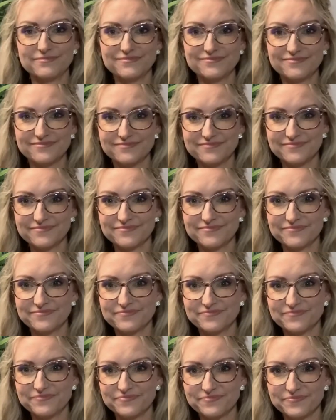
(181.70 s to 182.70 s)

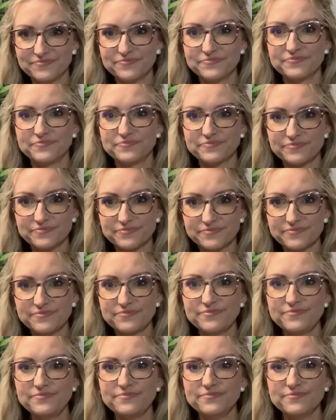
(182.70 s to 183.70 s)

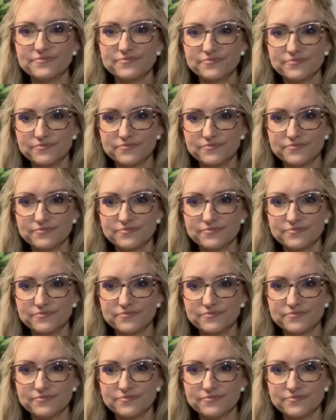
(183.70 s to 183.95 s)
This person isn't speaking.